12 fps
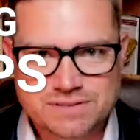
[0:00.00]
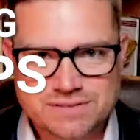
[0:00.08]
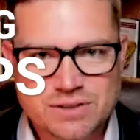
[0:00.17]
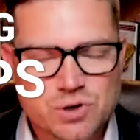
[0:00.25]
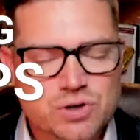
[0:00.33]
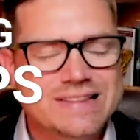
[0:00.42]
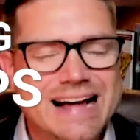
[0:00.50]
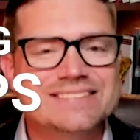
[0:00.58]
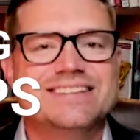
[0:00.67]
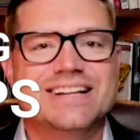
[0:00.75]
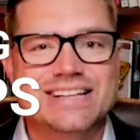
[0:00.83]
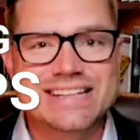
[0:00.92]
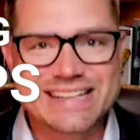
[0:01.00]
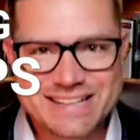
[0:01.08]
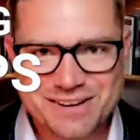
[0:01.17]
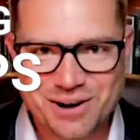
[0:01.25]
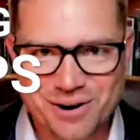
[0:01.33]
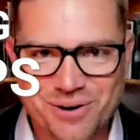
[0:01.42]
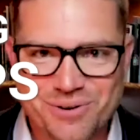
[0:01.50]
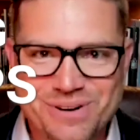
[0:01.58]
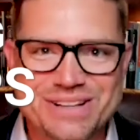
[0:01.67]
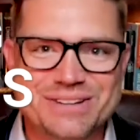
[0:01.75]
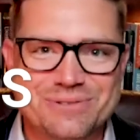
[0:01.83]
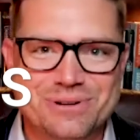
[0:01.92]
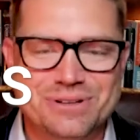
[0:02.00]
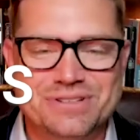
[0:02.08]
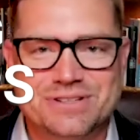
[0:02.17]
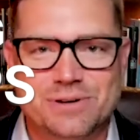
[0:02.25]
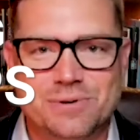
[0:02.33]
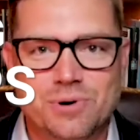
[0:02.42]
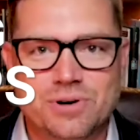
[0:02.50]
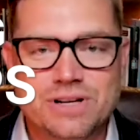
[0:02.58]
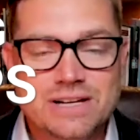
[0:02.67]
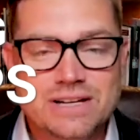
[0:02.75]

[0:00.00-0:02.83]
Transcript: That's the lingo in the real estate world.